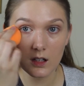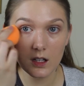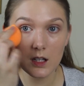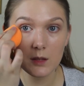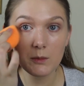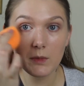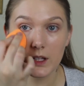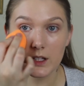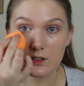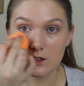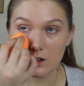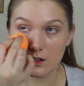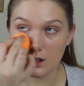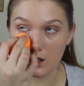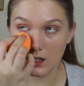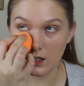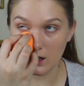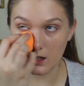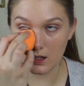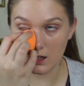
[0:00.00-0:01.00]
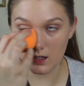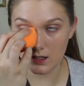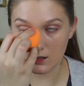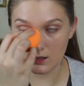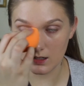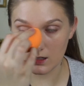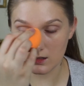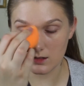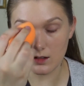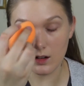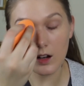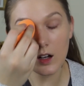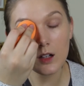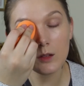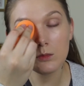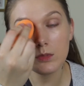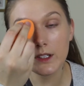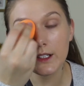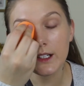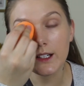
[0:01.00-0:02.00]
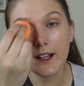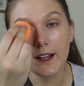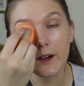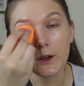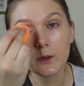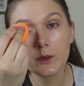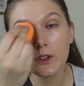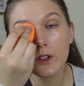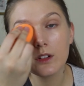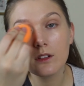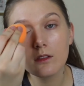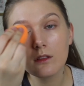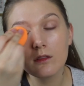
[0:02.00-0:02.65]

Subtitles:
and make sure that it is all blended out.